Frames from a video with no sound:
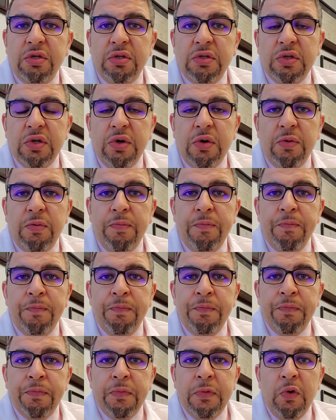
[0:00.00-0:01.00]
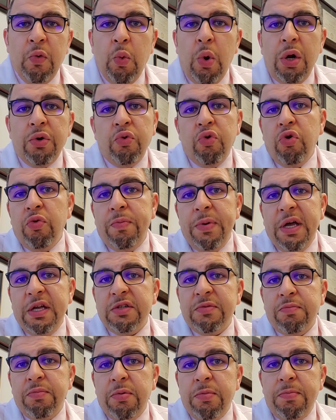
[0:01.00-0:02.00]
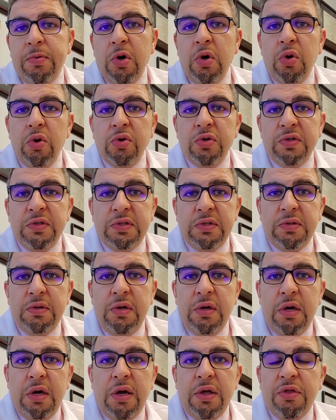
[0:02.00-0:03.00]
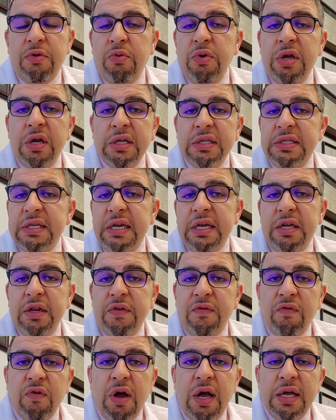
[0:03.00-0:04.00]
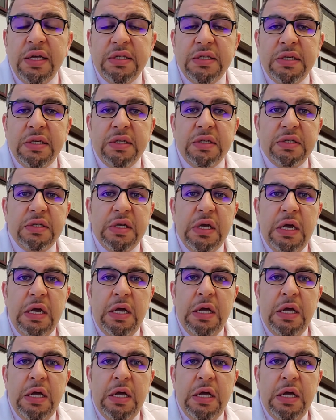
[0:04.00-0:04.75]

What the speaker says: So one group has proposed 3 consecutive rises.